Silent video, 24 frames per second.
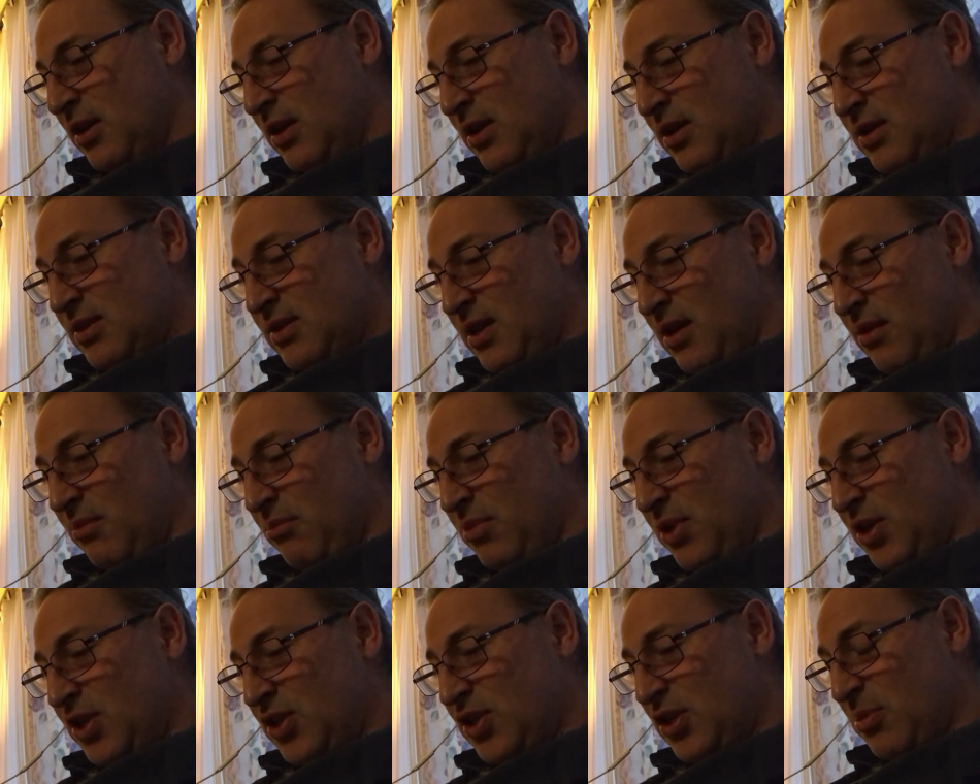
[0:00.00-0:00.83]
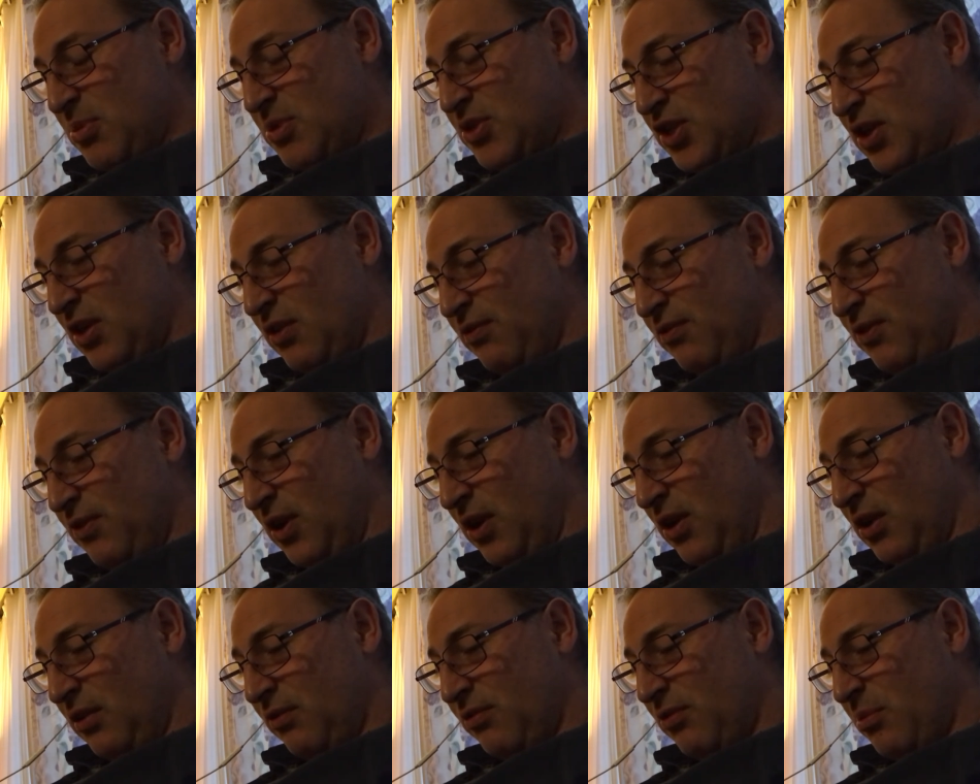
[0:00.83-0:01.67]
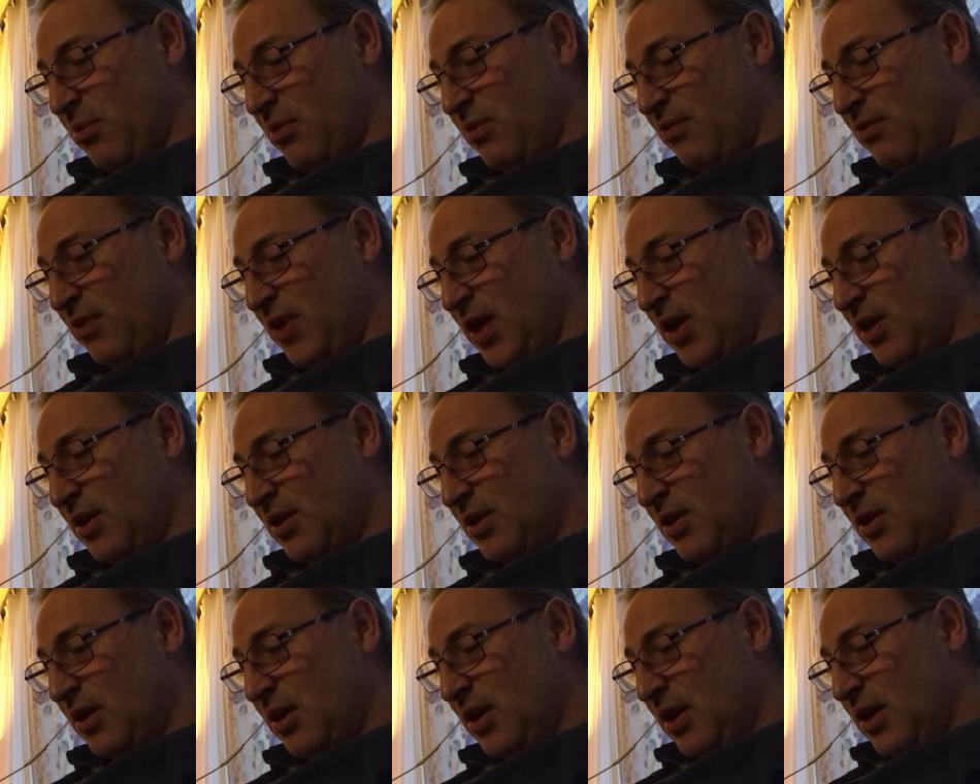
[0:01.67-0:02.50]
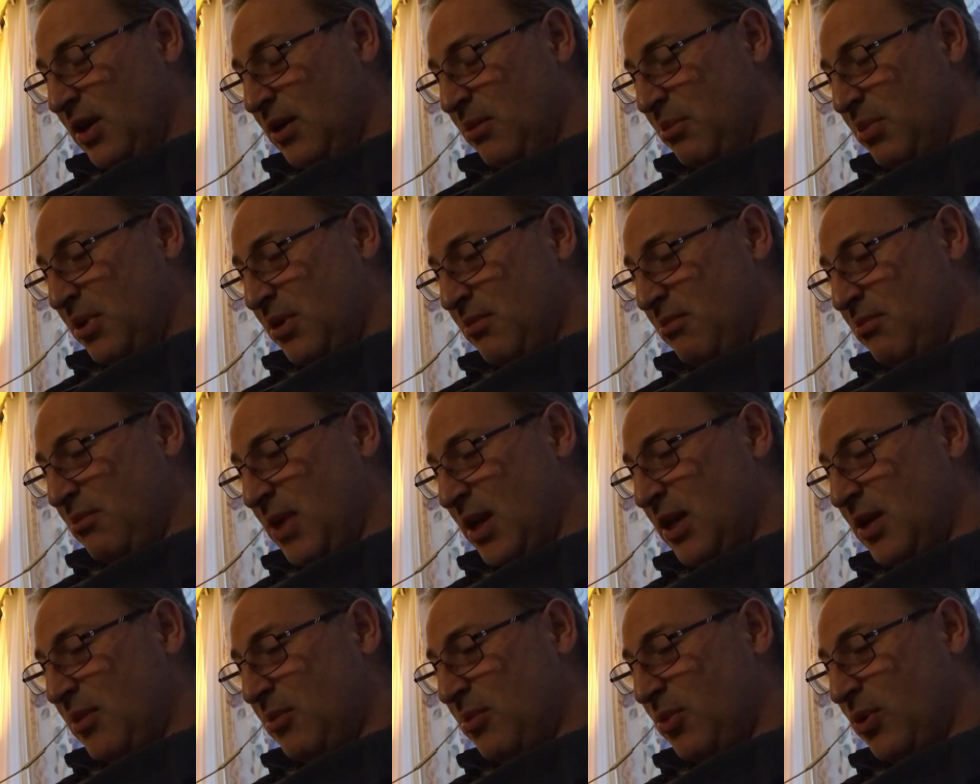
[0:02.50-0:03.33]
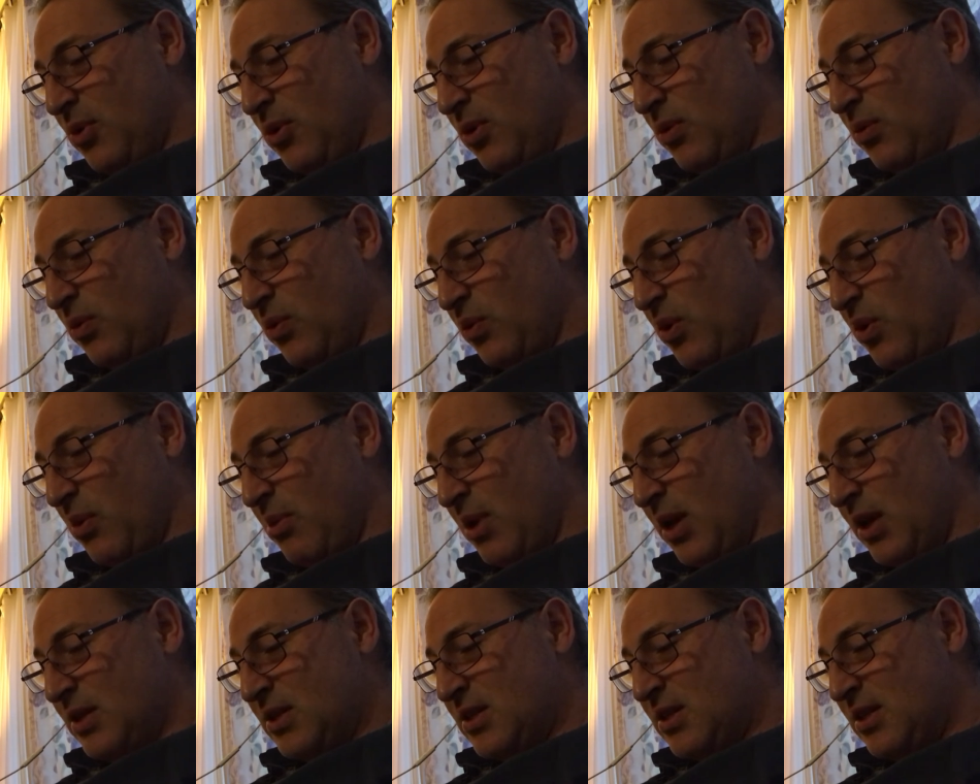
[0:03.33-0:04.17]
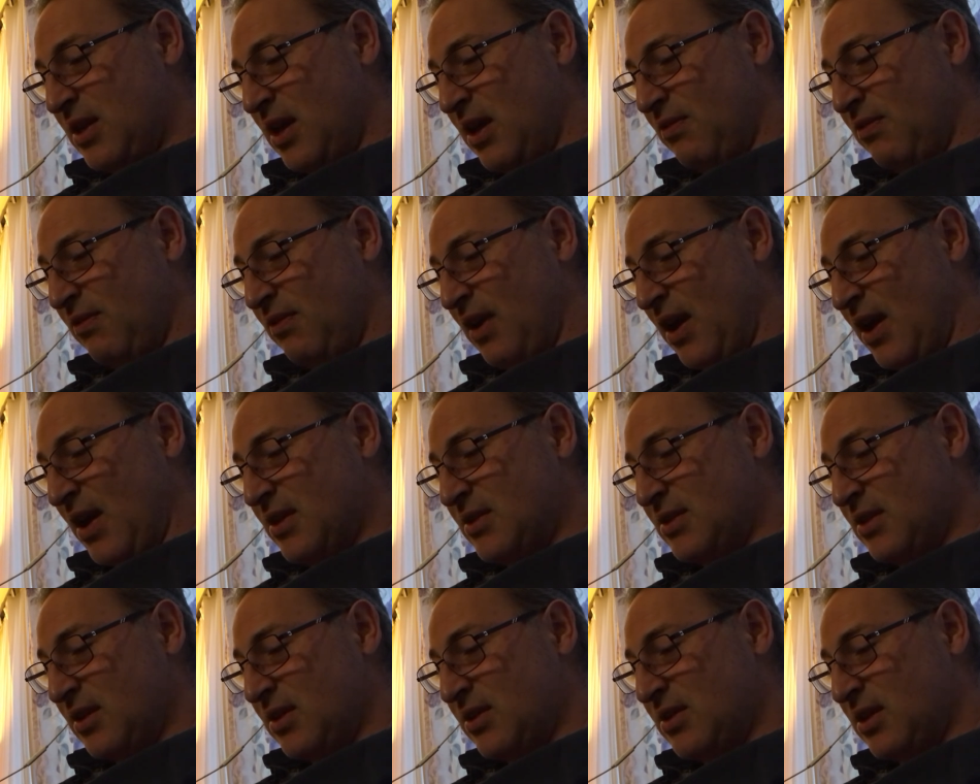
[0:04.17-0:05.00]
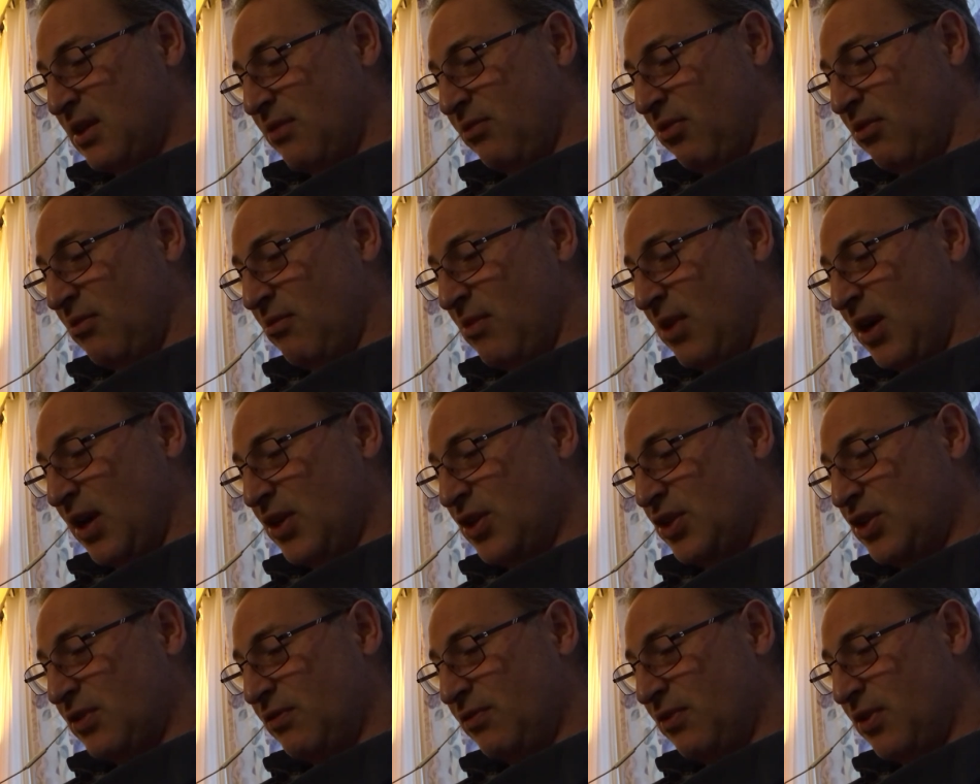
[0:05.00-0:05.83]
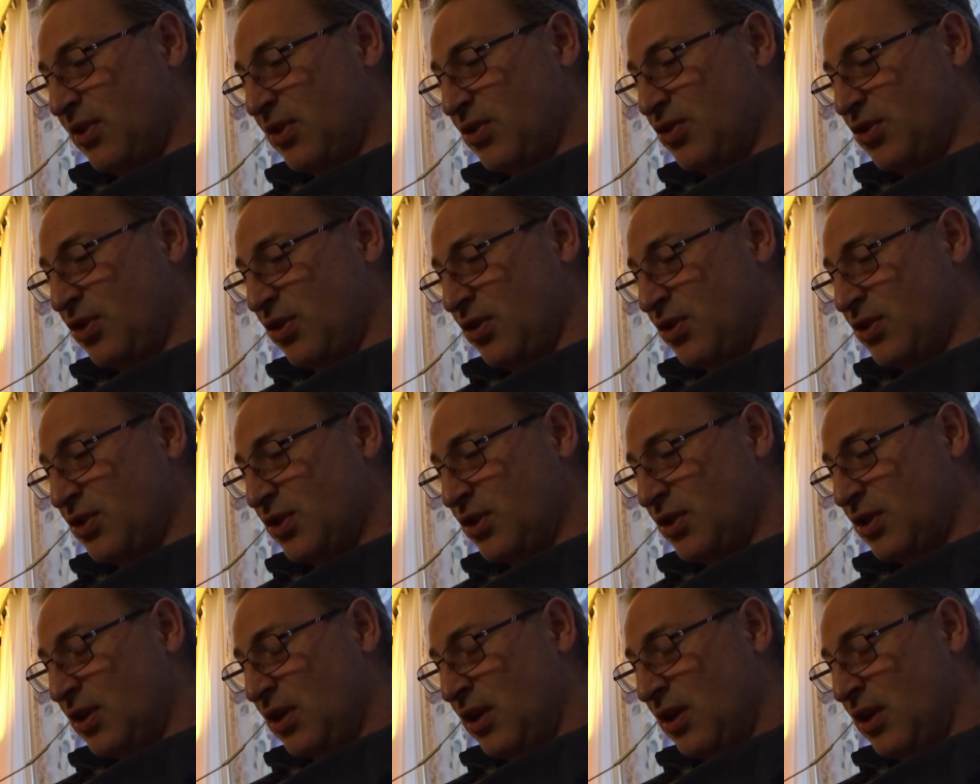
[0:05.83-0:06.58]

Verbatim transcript: Some bishops shall fall from the faith, but many more will remain steadfast and suffer much for the church.